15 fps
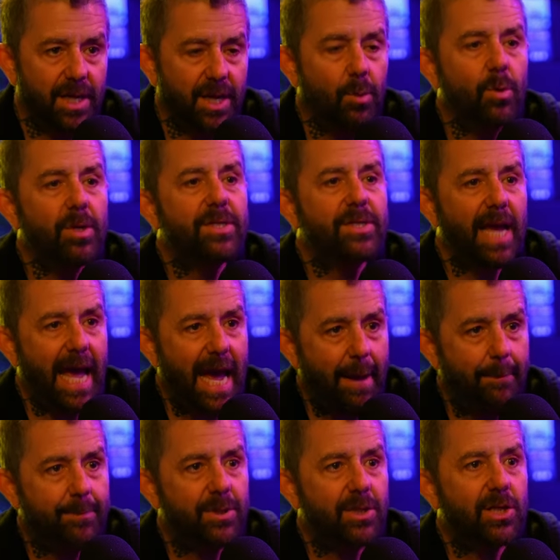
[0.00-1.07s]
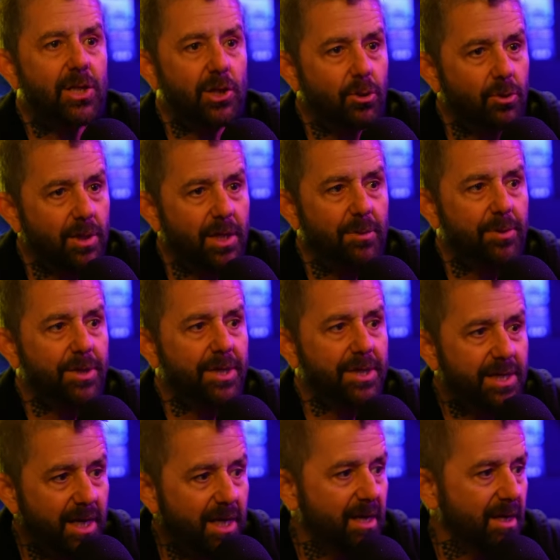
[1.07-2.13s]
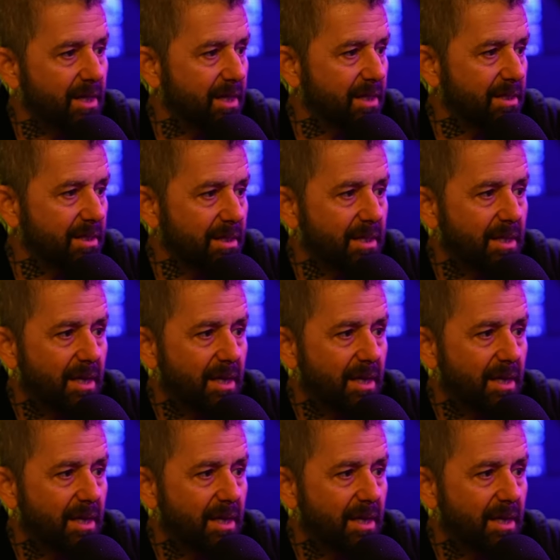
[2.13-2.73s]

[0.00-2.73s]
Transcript: It was absolutely ridiculous.